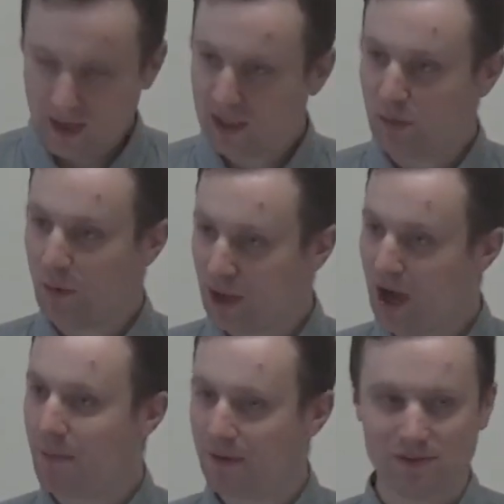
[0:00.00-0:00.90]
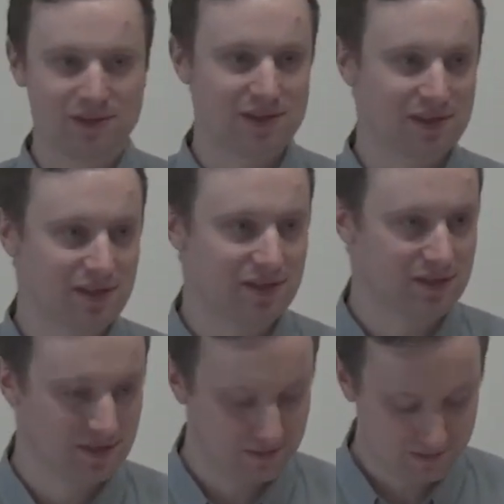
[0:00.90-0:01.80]
That is what we are, brothers and
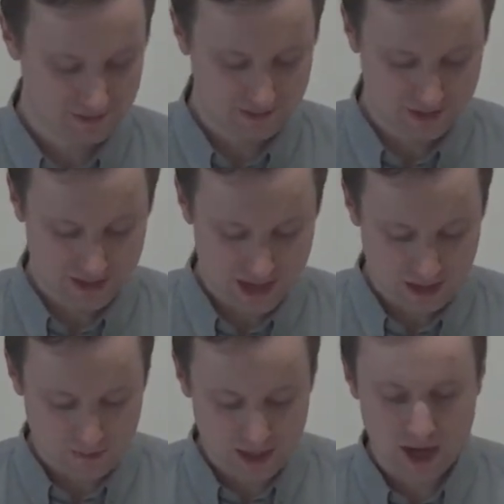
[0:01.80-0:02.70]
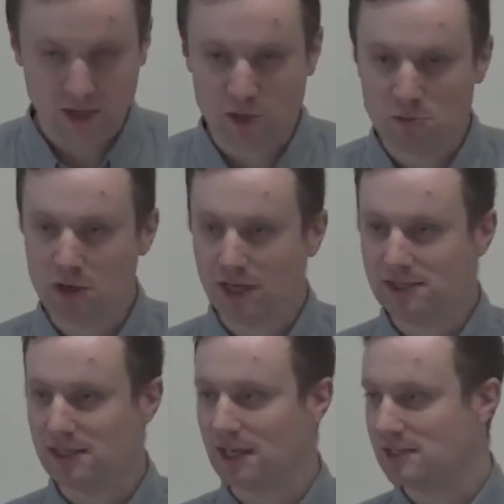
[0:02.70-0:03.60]
sisters. Uh, we are
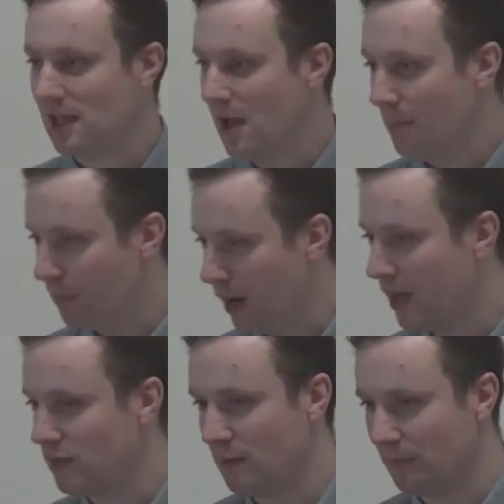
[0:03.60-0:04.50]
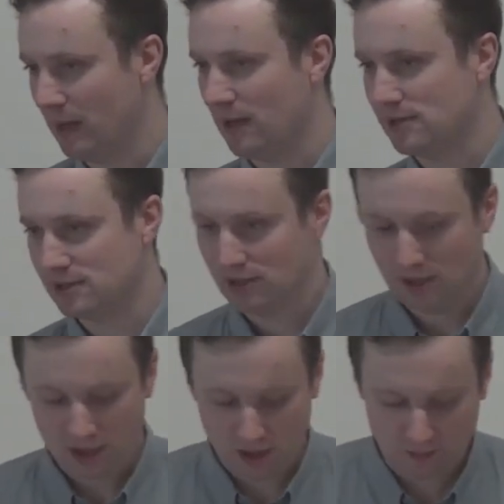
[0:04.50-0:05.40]
united by the blood
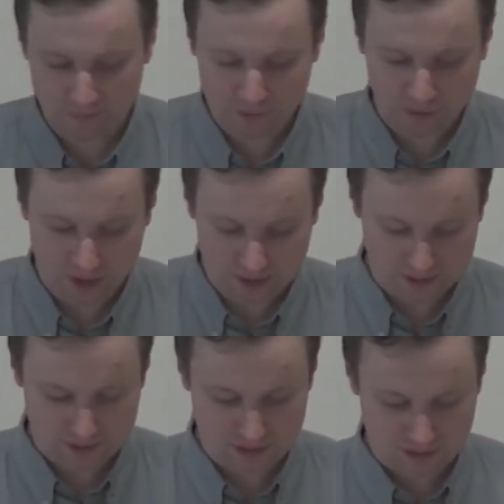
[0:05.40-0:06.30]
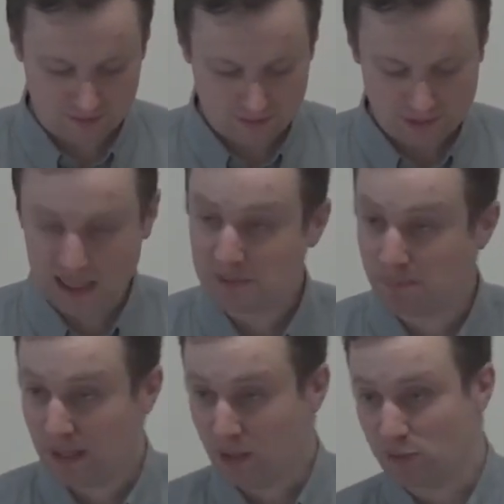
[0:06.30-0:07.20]
of Christ. So let's
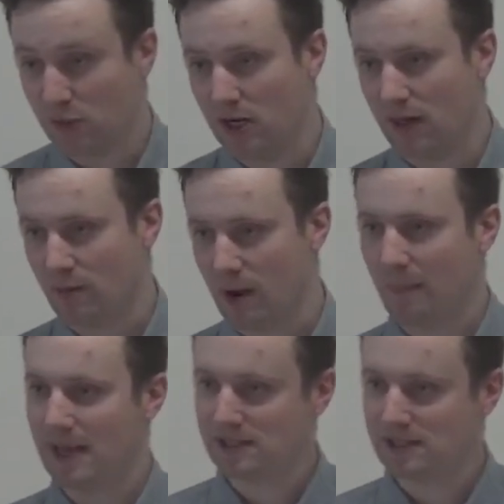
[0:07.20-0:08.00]
build one another up.